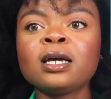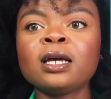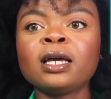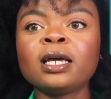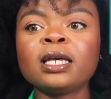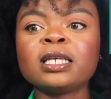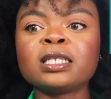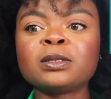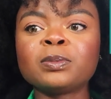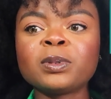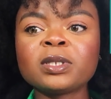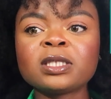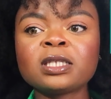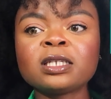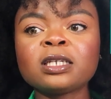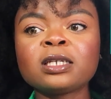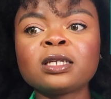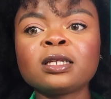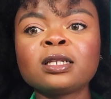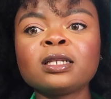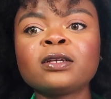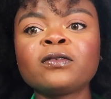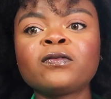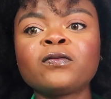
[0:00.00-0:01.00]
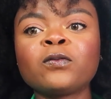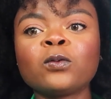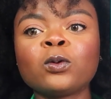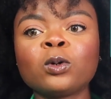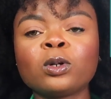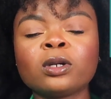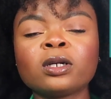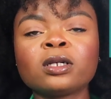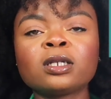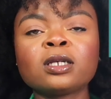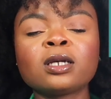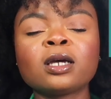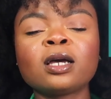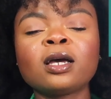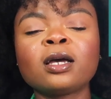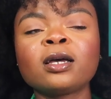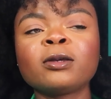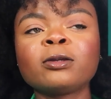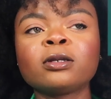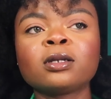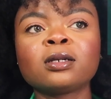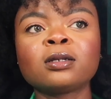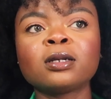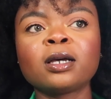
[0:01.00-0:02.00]
It's basically for
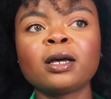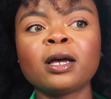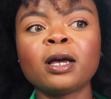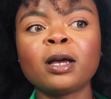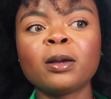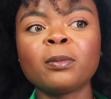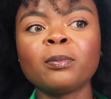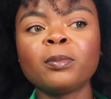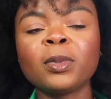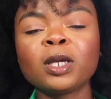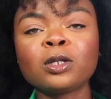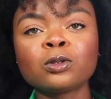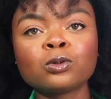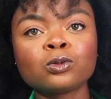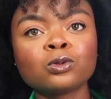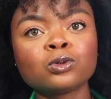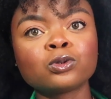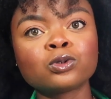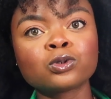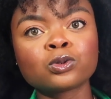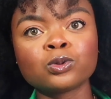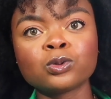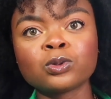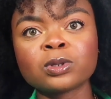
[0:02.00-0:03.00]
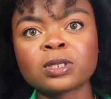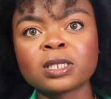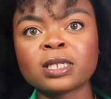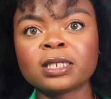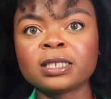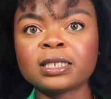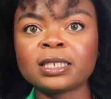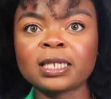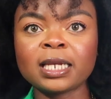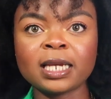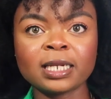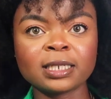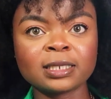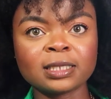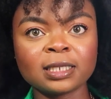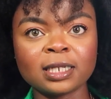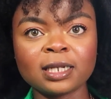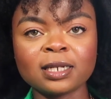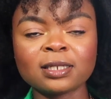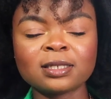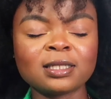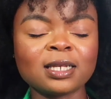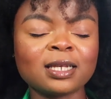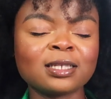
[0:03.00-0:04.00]
medical schools in
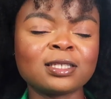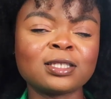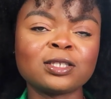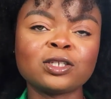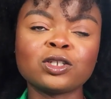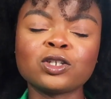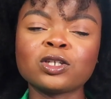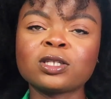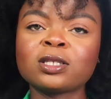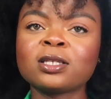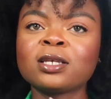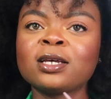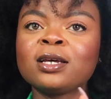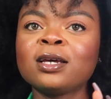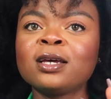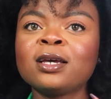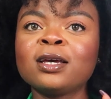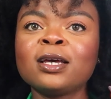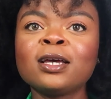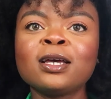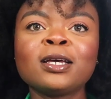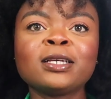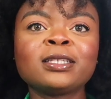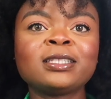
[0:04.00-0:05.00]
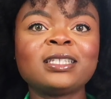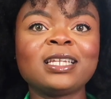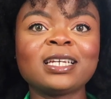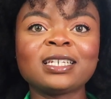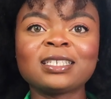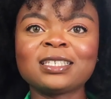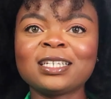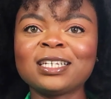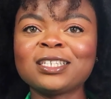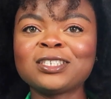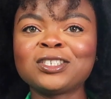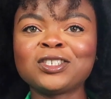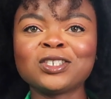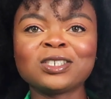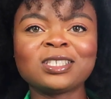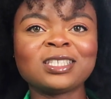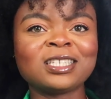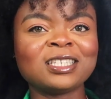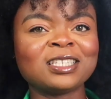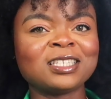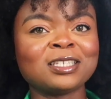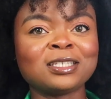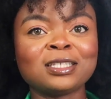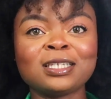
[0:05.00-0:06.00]
Texas. Texas just
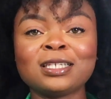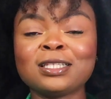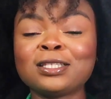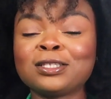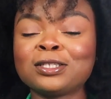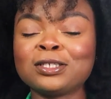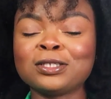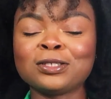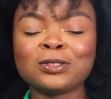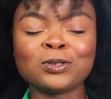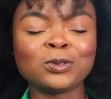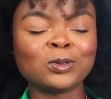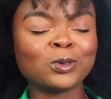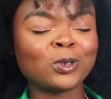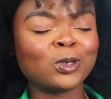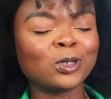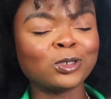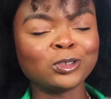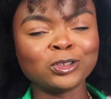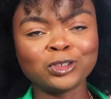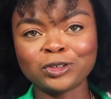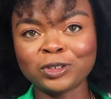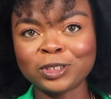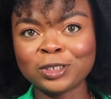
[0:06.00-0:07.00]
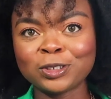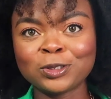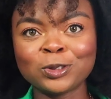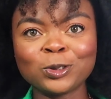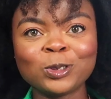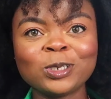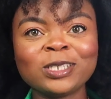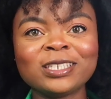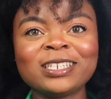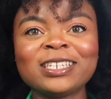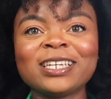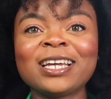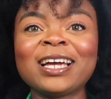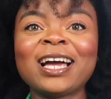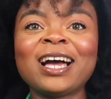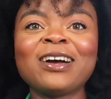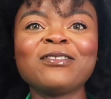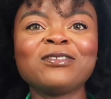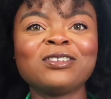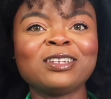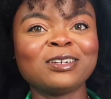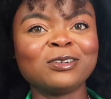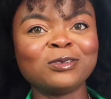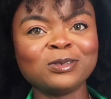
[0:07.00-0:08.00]
is its own country, so they
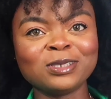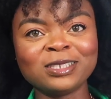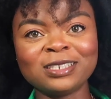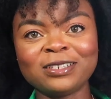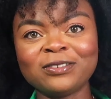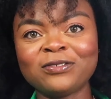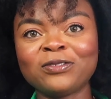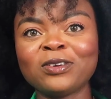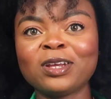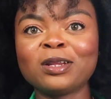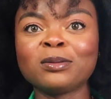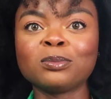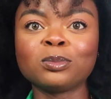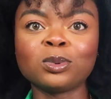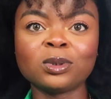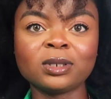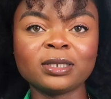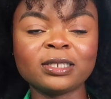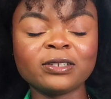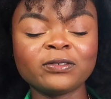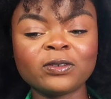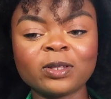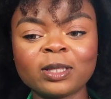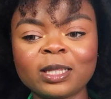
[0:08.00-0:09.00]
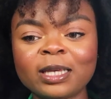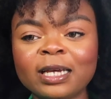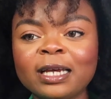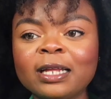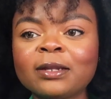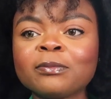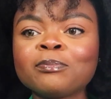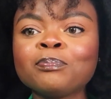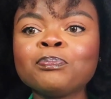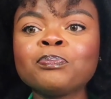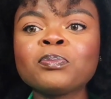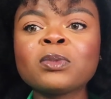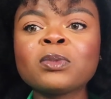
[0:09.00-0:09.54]
have their own different body for that.